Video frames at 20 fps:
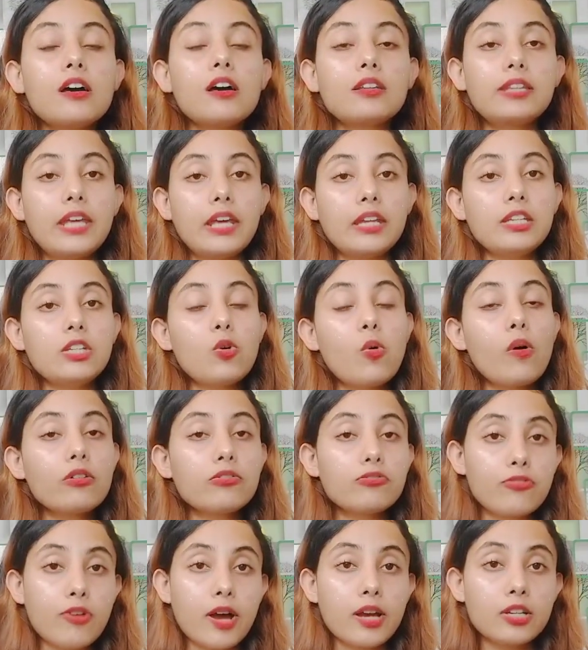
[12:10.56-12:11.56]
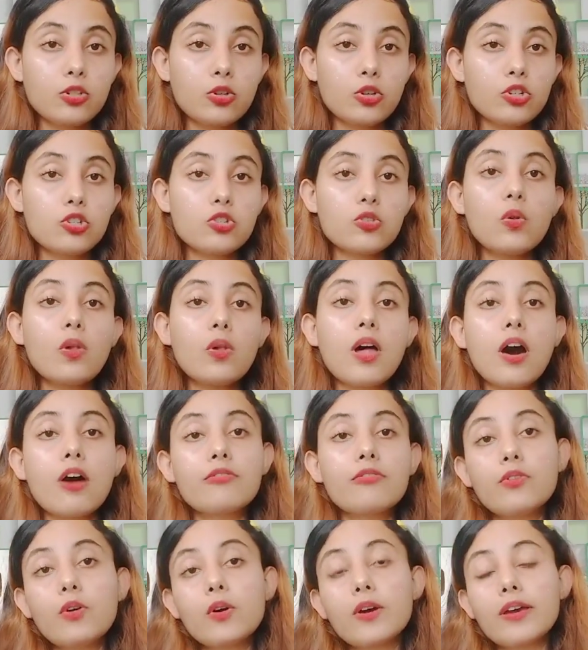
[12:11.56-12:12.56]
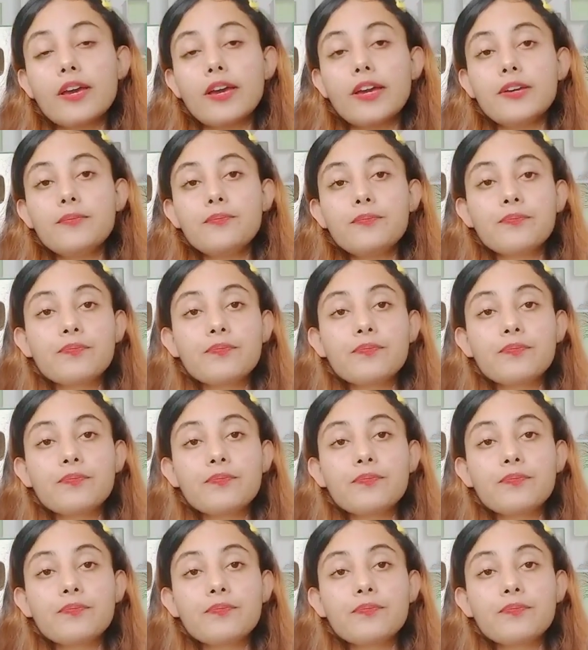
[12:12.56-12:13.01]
then you will find your true love, okay.